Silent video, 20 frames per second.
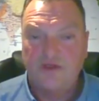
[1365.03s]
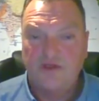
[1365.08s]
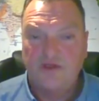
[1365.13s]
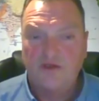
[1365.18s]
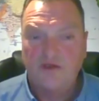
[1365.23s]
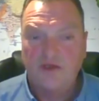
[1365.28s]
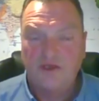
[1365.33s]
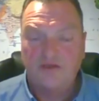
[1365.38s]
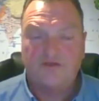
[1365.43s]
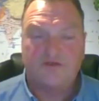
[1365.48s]

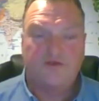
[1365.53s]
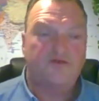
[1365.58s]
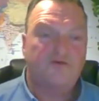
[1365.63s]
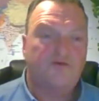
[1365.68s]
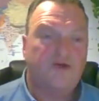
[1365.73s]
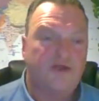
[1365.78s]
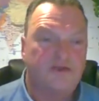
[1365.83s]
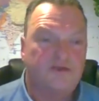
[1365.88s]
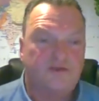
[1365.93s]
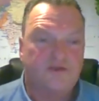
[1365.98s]
It's
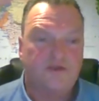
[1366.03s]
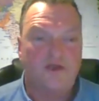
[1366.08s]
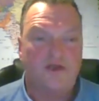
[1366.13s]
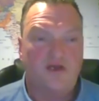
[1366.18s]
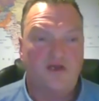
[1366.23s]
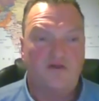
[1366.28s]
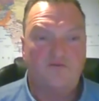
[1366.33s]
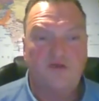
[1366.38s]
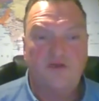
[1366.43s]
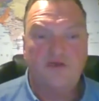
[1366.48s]
great to get
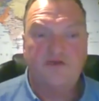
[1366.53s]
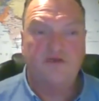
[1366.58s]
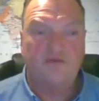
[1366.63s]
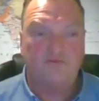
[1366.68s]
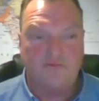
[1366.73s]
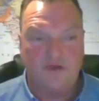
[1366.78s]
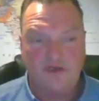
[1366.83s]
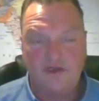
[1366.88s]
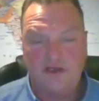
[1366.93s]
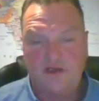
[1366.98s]
home. Look at
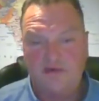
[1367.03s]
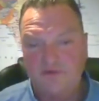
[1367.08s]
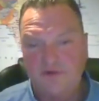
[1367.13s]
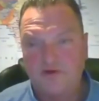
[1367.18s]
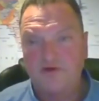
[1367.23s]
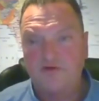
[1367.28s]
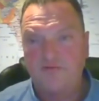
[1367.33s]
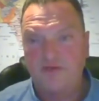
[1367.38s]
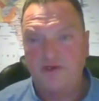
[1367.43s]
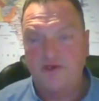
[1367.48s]
me, I've got
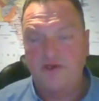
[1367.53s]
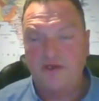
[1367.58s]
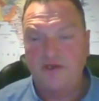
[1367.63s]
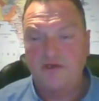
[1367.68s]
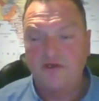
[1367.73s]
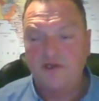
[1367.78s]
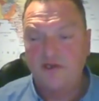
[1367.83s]
a beer.